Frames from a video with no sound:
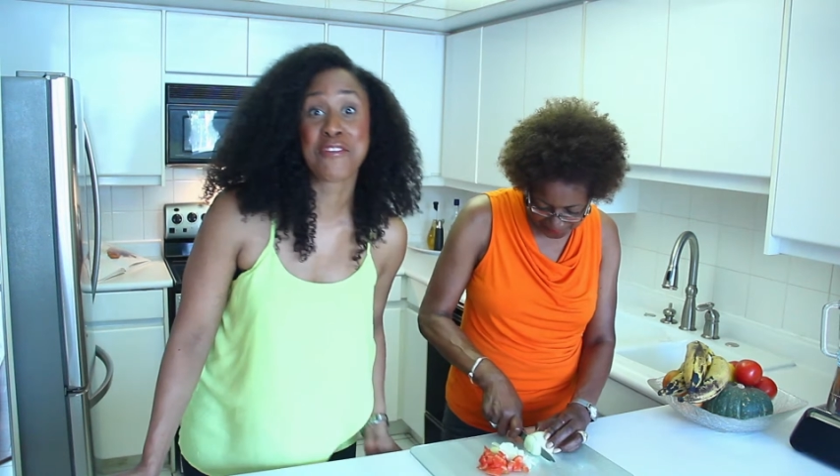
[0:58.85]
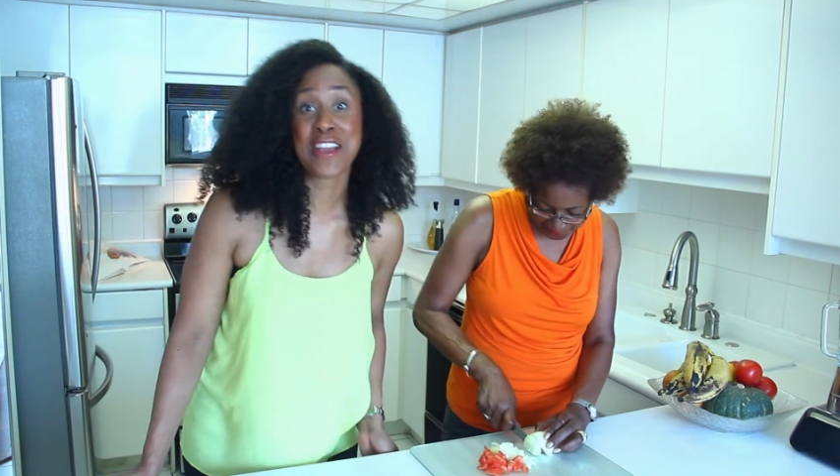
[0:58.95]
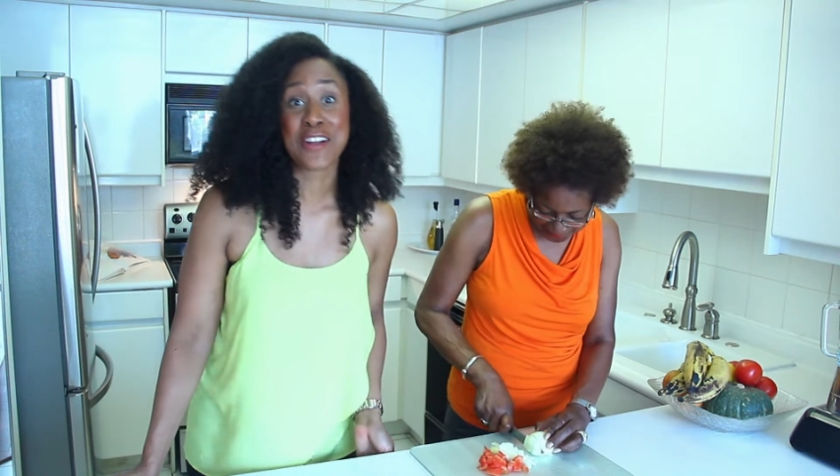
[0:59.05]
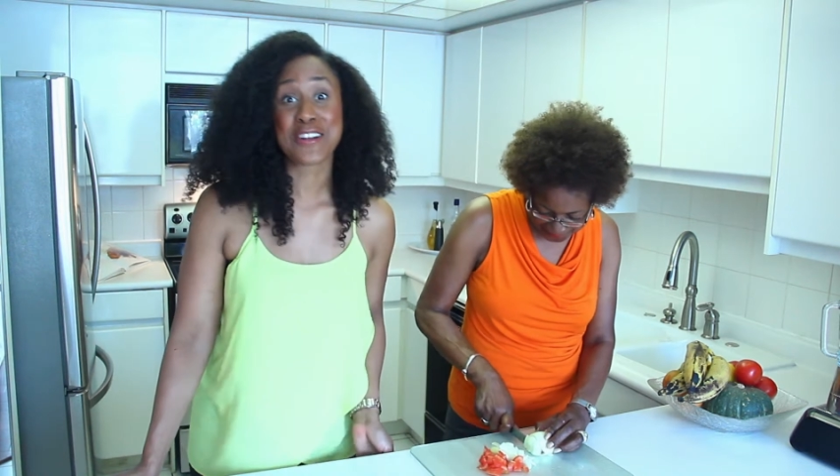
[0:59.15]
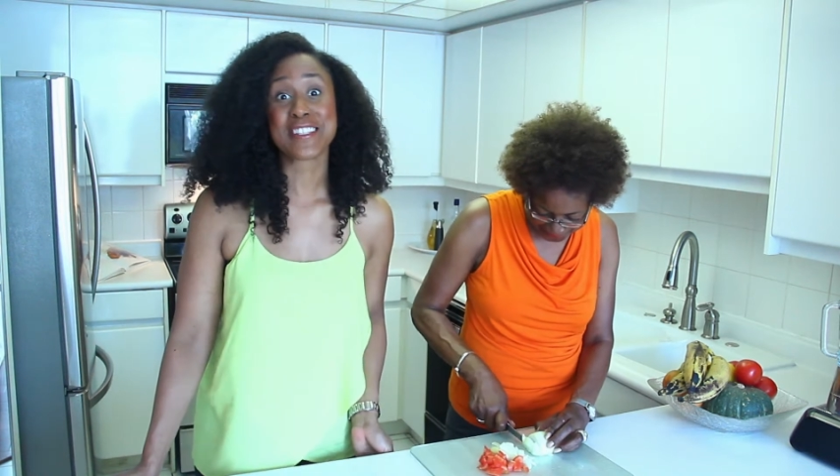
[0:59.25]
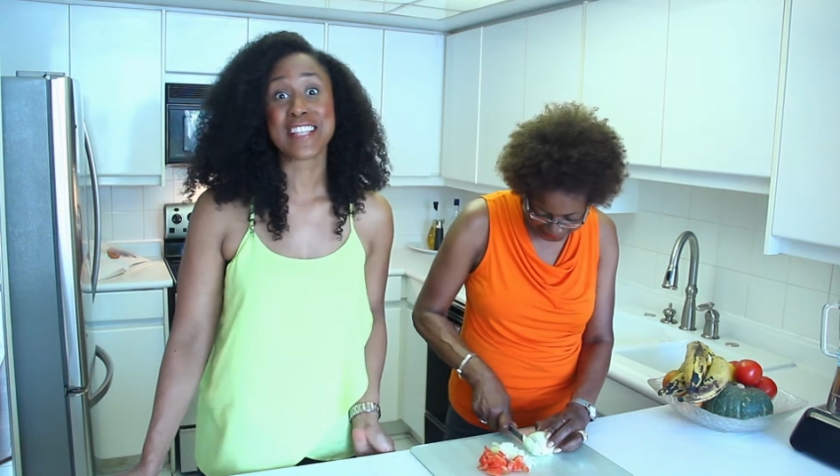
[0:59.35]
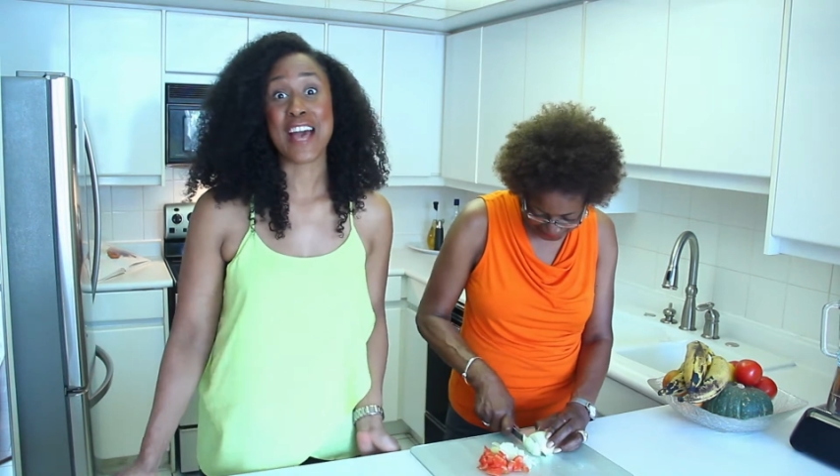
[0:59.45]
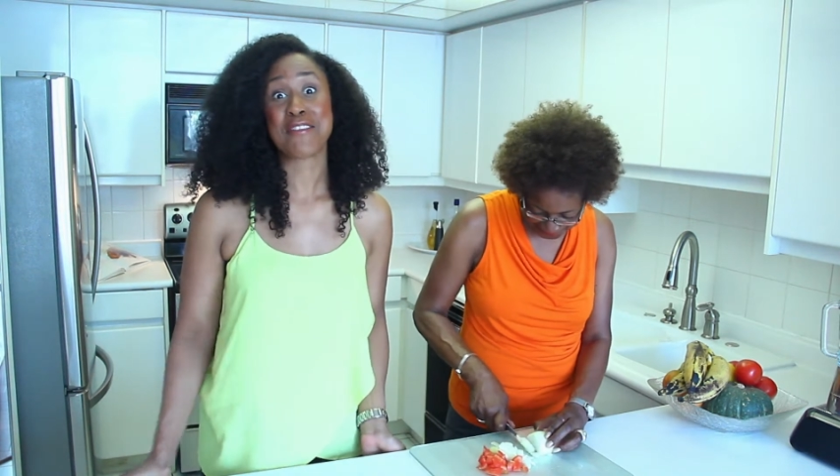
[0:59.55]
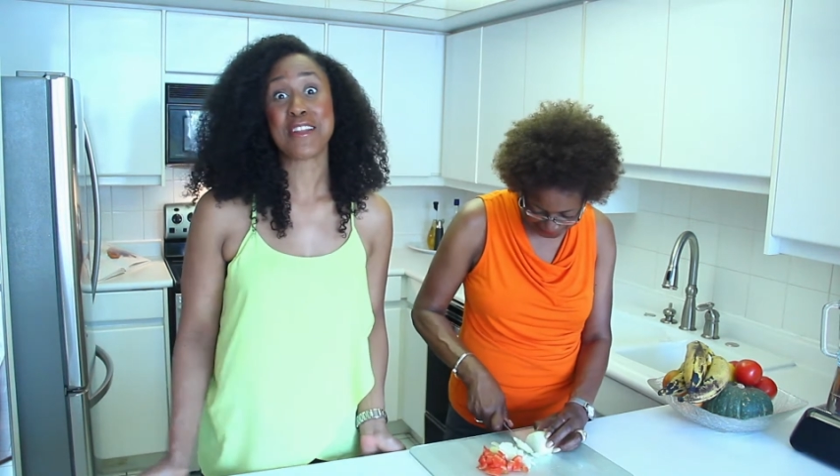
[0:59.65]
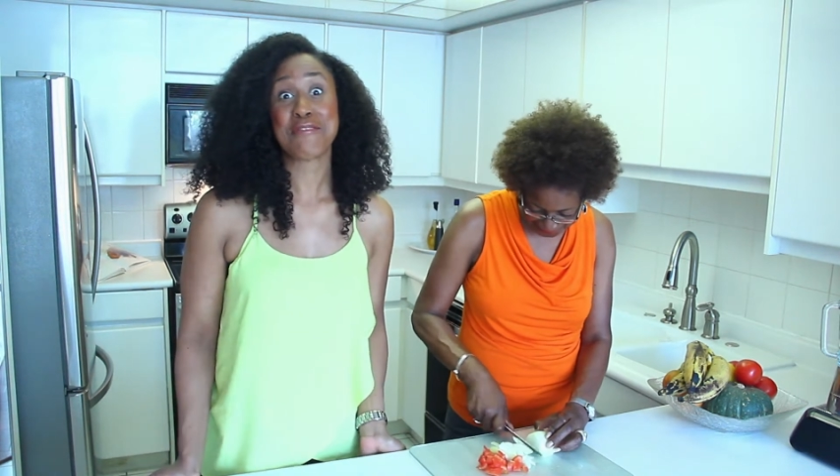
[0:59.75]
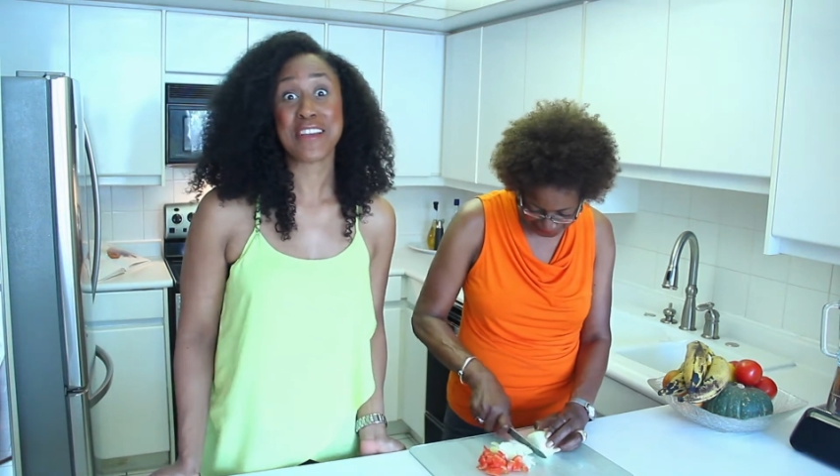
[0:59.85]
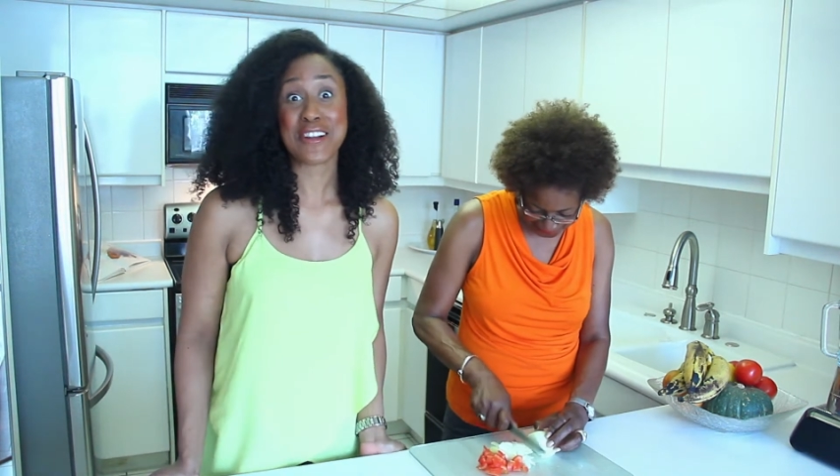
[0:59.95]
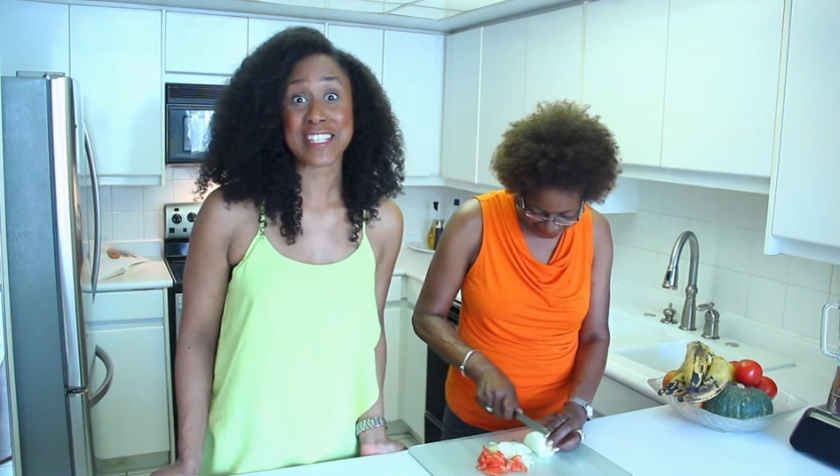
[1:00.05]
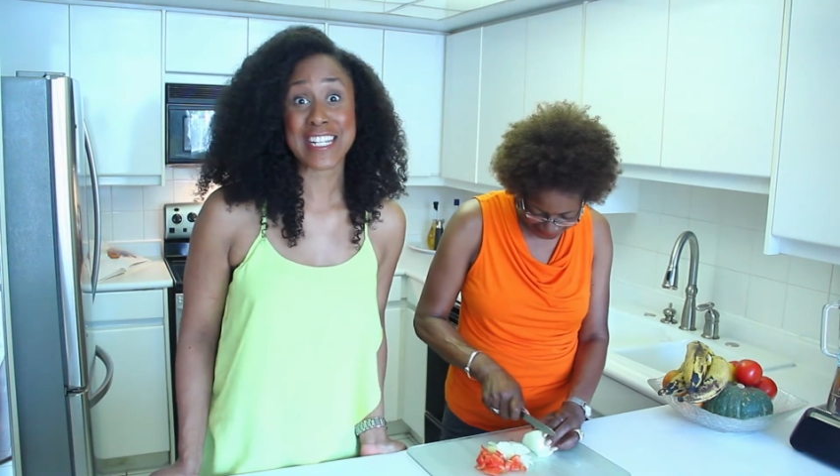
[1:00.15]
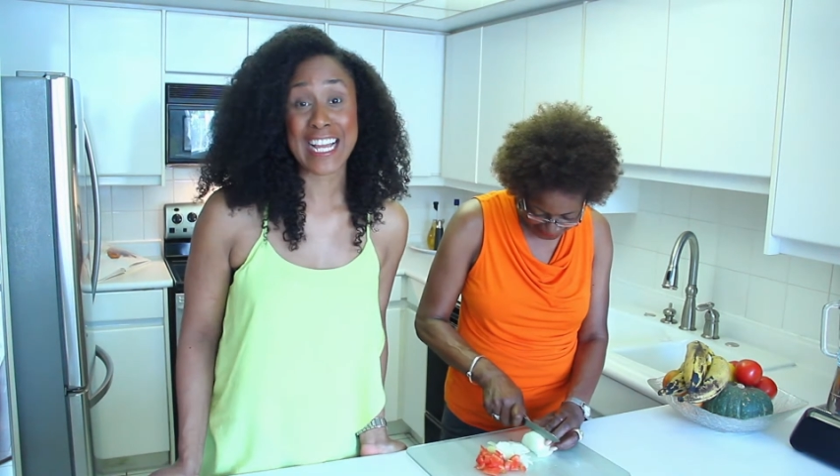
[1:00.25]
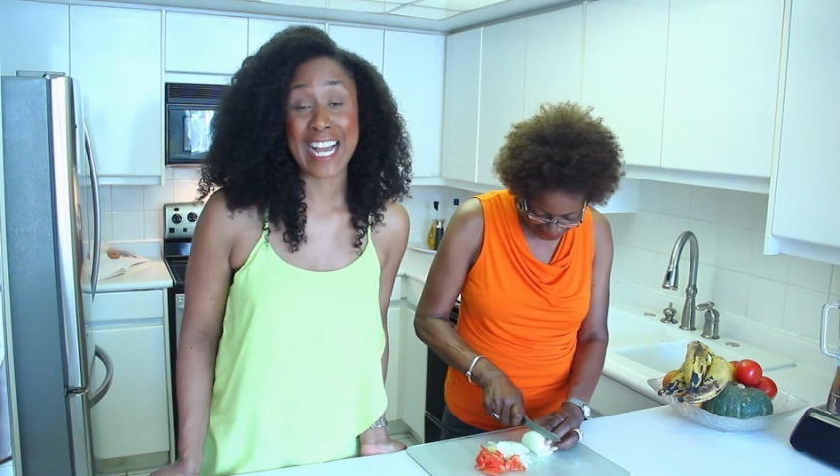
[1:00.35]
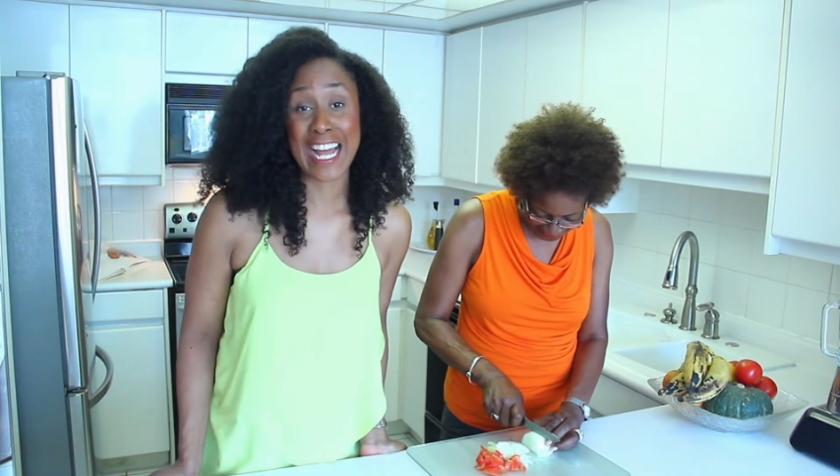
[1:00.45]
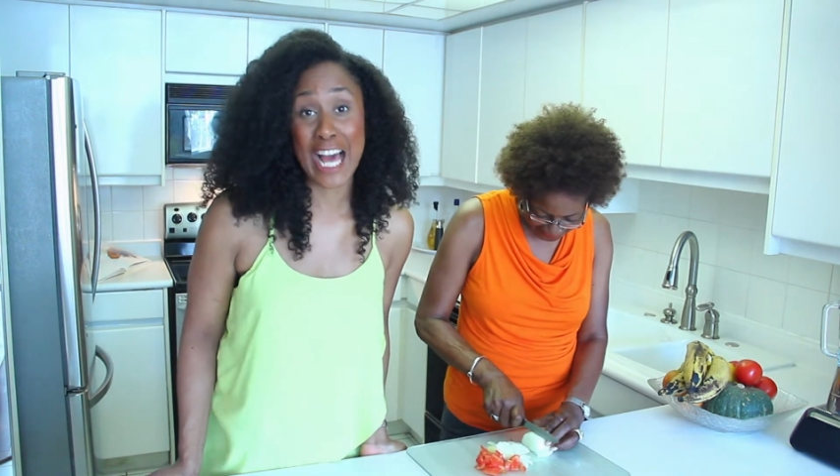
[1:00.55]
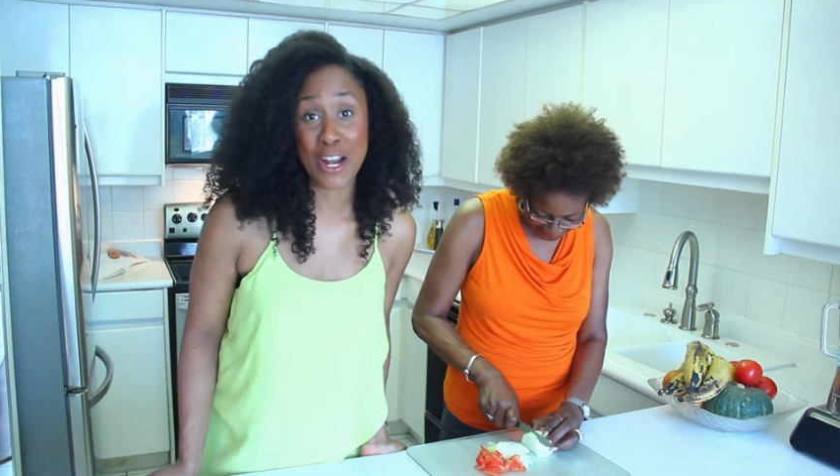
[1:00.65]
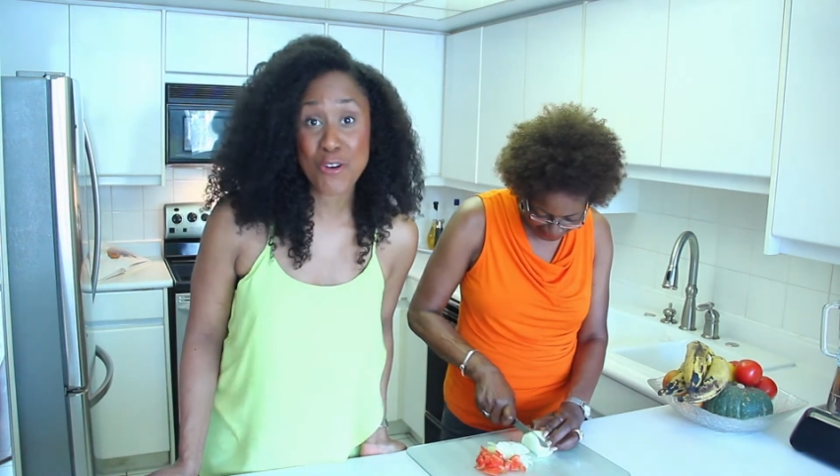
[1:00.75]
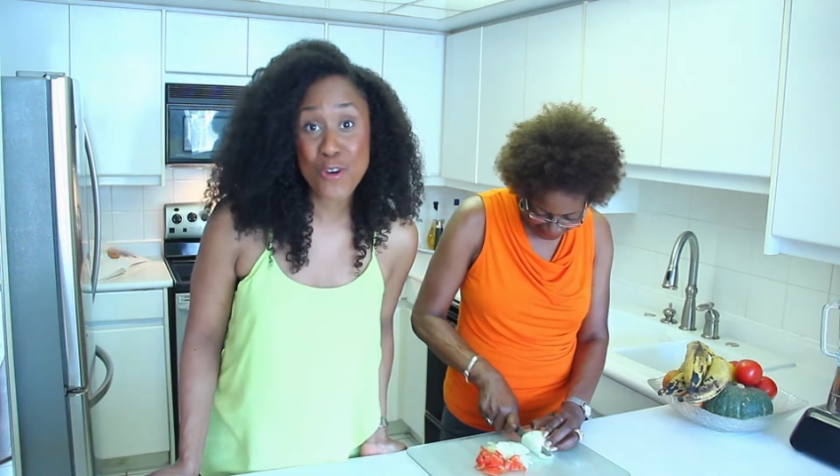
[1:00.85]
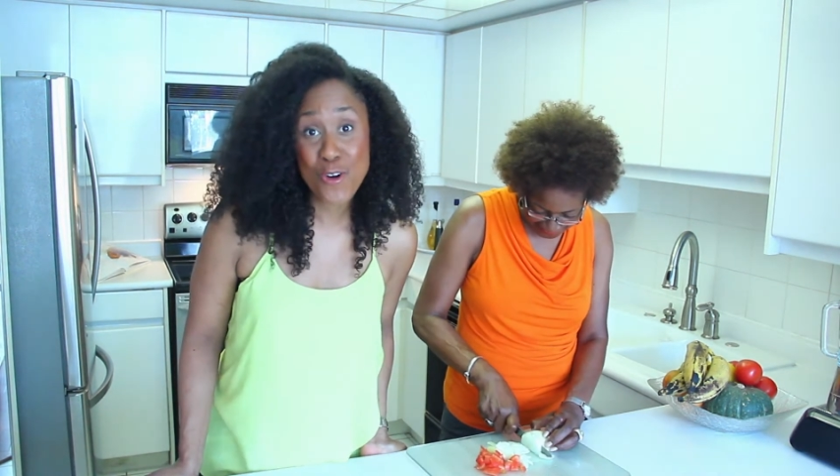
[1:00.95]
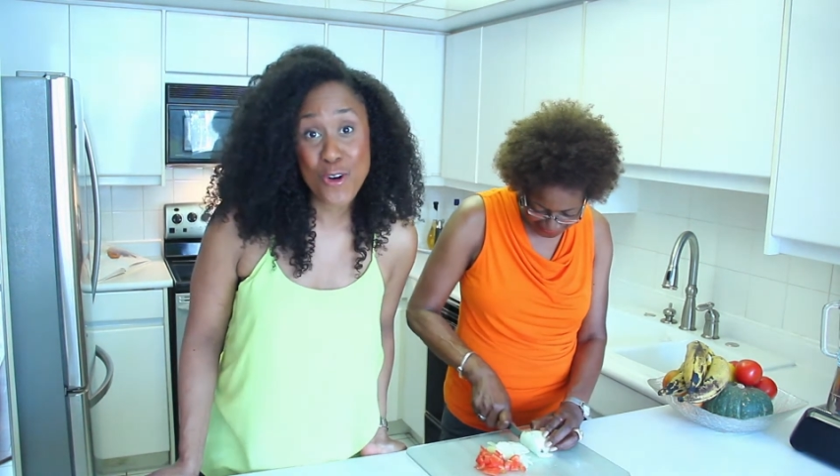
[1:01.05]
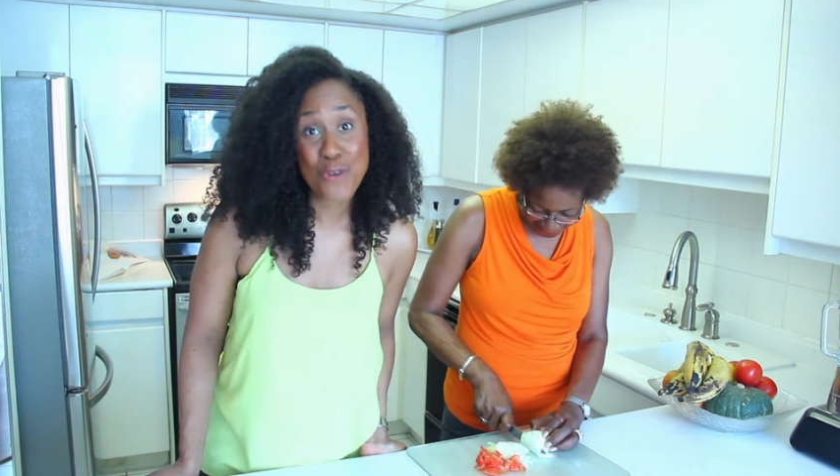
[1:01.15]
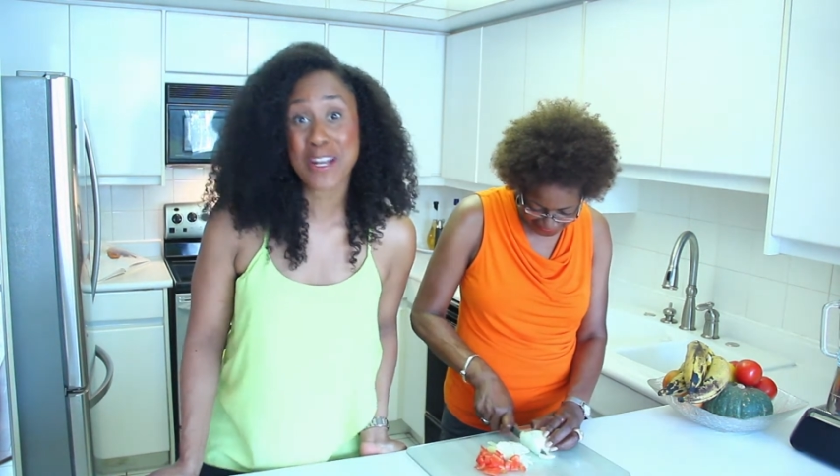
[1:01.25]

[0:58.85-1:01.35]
fingers. Have any fingers in the callaloo?